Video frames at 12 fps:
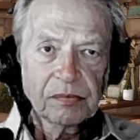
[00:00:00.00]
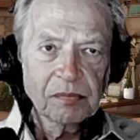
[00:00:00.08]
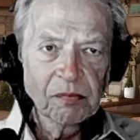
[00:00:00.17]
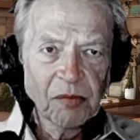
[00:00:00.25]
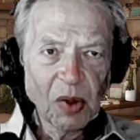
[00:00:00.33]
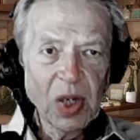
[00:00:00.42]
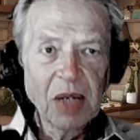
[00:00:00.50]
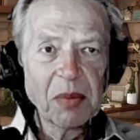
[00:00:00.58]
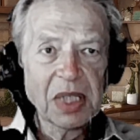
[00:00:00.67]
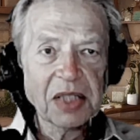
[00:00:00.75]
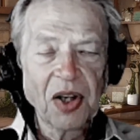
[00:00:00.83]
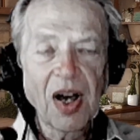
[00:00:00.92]
But we have
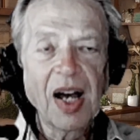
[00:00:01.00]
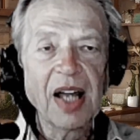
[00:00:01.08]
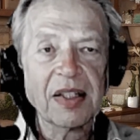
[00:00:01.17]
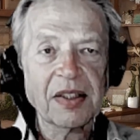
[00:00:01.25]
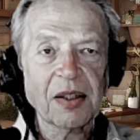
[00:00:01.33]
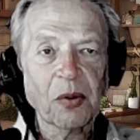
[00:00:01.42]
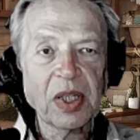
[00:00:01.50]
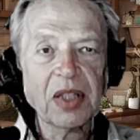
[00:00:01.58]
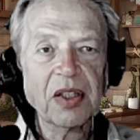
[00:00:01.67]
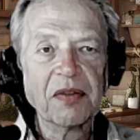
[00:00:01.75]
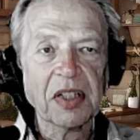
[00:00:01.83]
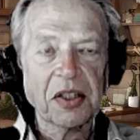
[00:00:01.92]
been taught that we
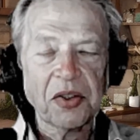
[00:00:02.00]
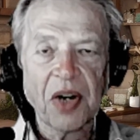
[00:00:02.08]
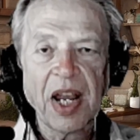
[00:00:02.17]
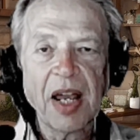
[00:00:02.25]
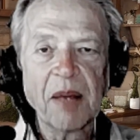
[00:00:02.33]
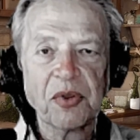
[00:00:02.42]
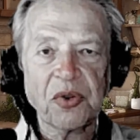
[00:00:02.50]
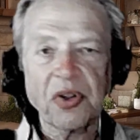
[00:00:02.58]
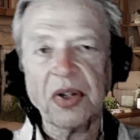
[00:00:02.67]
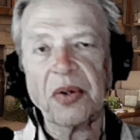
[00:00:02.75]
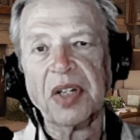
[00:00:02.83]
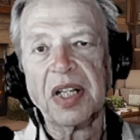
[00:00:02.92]
live in a drab,
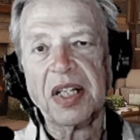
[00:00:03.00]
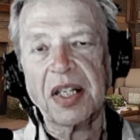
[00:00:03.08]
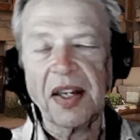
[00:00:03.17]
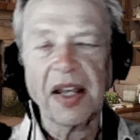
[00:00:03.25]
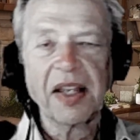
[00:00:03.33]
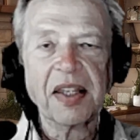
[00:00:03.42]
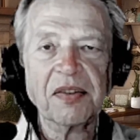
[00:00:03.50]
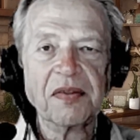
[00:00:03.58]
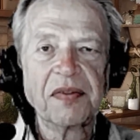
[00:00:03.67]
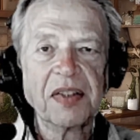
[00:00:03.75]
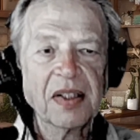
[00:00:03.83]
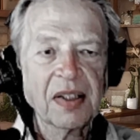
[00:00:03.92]
dreary, negative,
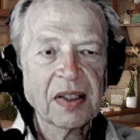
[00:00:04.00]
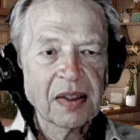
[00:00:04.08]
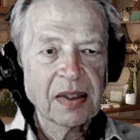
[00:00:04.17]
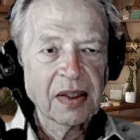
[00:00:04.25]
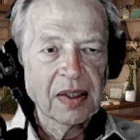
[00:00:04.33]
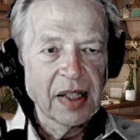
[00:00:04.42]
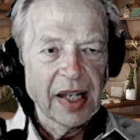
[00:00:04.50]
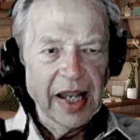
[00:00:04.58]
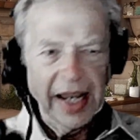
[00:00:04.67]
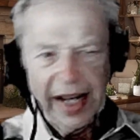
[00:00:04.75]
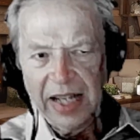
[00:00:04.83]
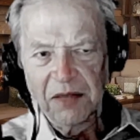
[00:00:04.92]

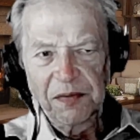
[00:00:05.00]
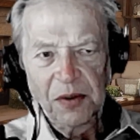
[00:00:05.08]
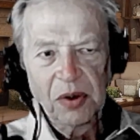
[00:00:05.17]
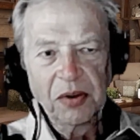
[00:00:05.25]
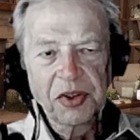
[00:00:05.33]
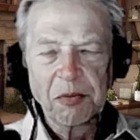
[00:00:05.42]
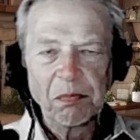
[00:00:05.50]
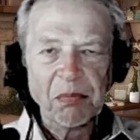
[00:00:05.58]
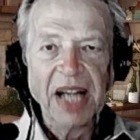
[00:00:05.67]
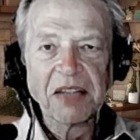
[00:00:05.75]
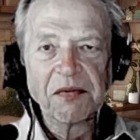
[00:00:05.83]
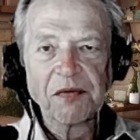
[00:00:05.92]
hateful,
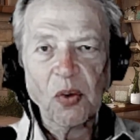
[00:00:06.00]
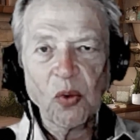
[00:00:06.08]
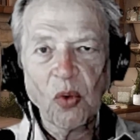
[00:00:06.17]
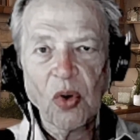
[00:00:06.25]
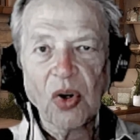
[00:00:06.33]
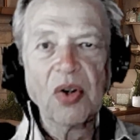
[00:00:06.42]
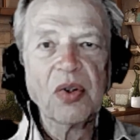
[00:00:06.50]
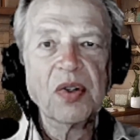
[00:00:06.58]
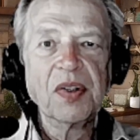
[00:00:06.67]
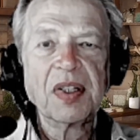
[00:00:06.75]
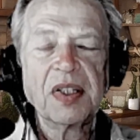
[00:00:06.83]
spiteful world.